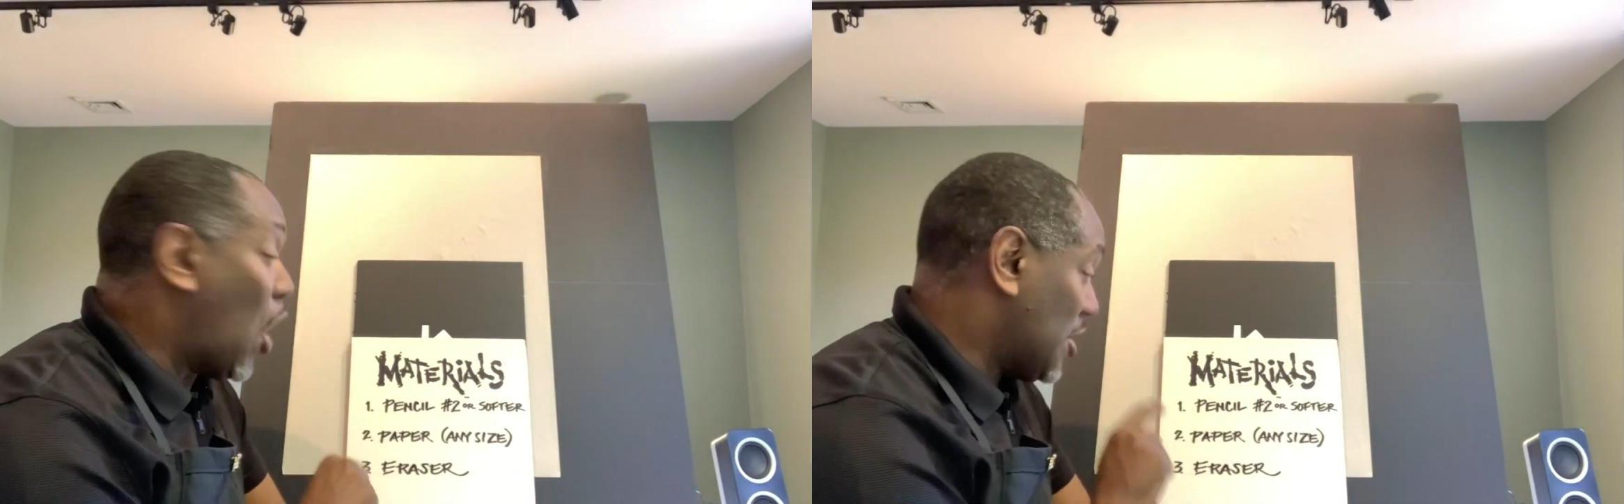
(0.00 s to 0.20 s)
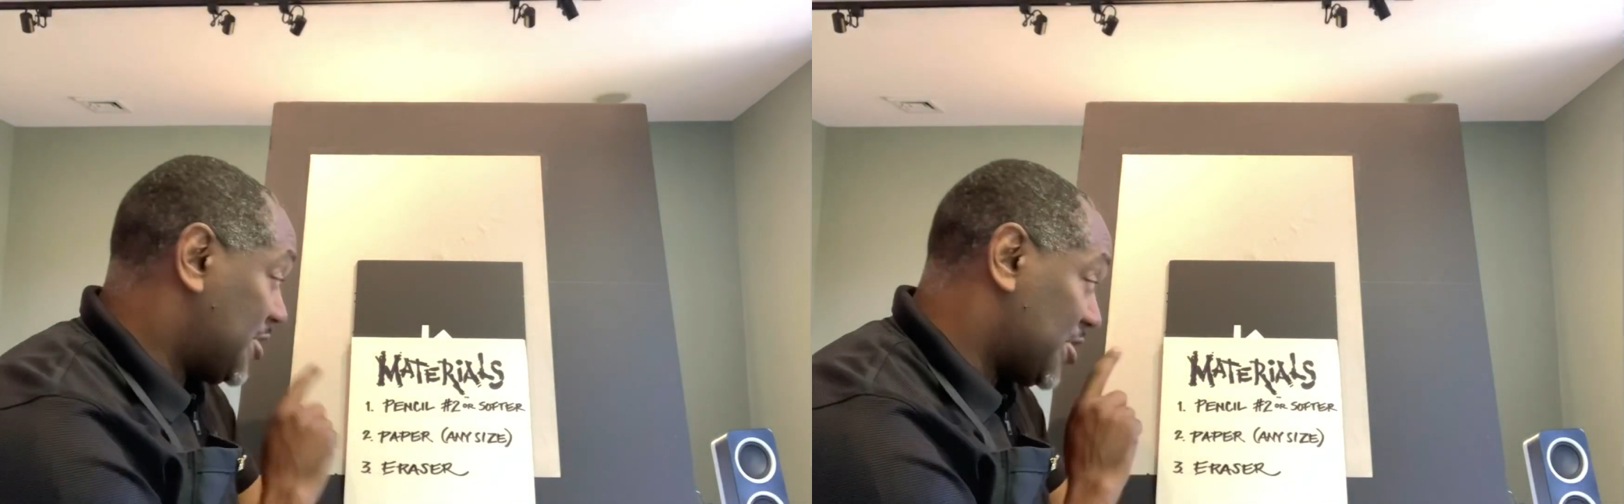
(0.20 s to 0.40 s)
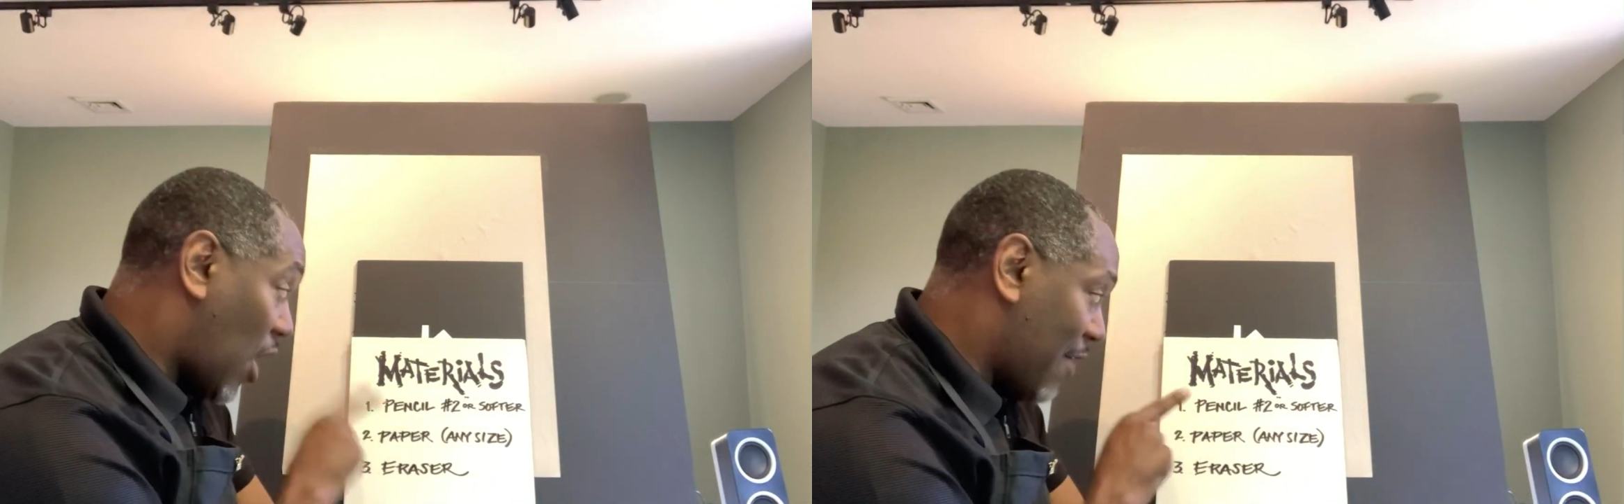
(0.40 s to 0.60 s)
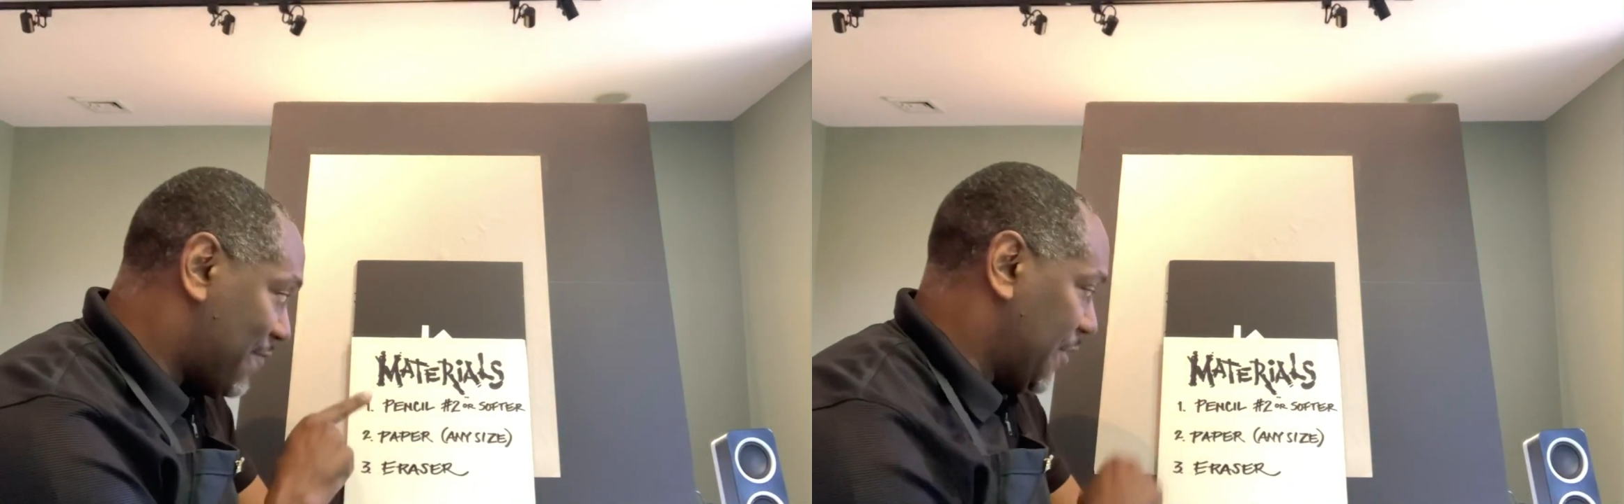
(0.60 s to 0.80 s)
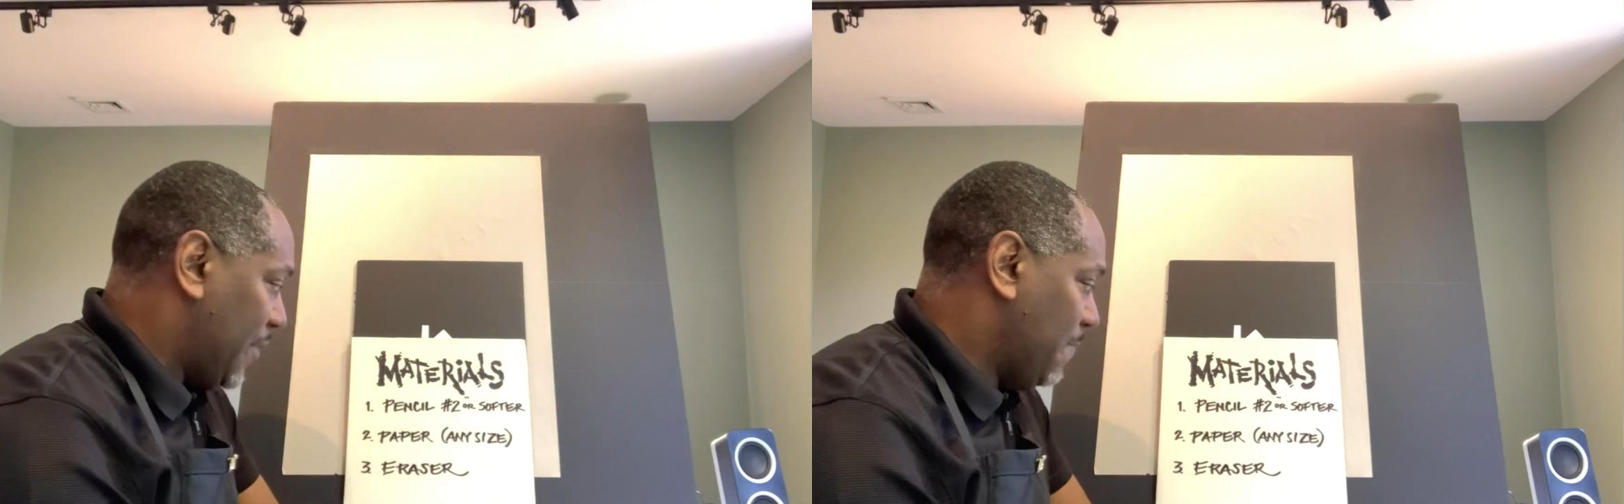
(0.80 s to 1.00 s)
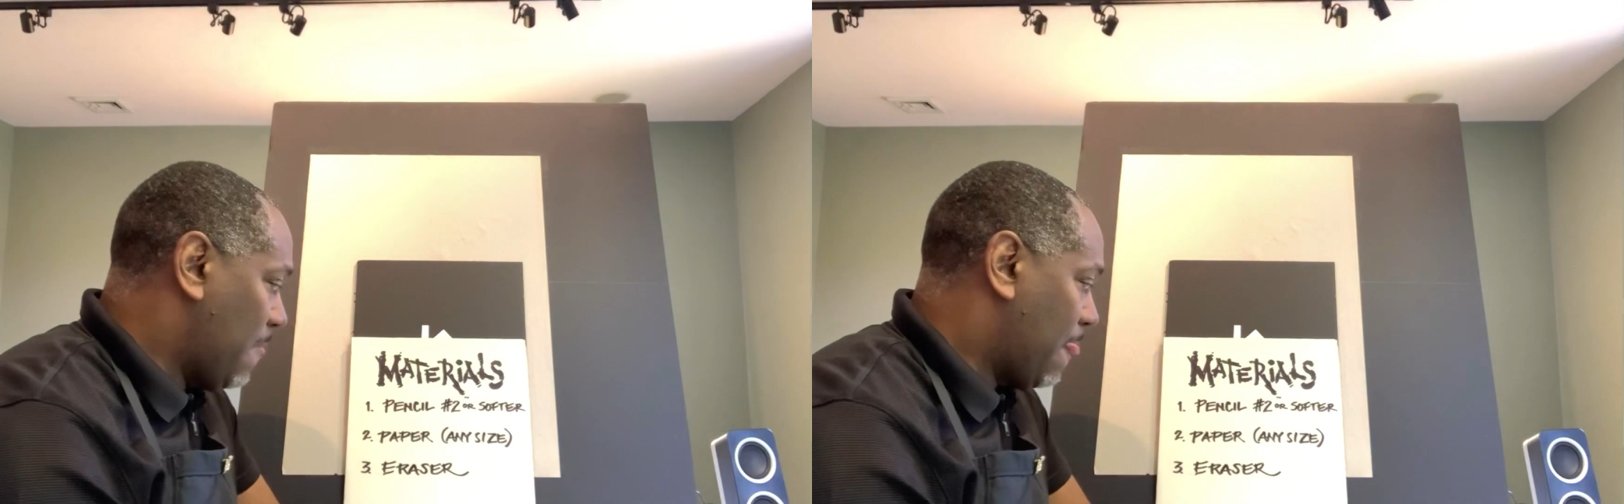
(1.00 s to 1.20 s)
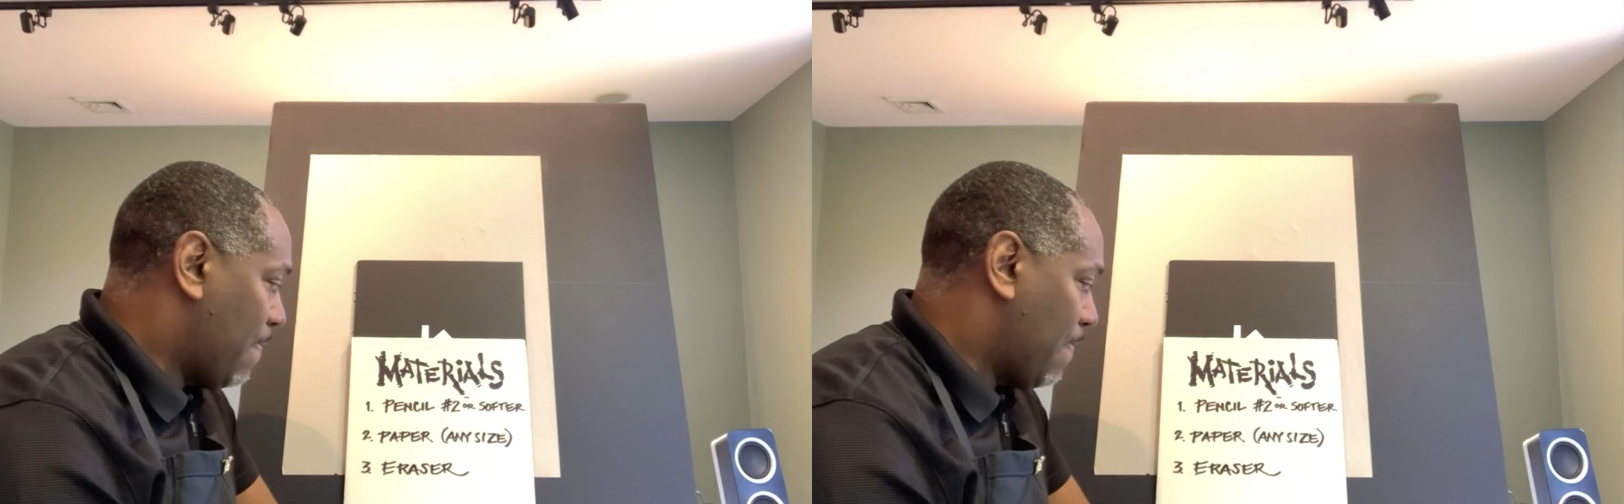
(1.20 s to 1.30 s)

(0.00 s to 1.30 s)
or softer.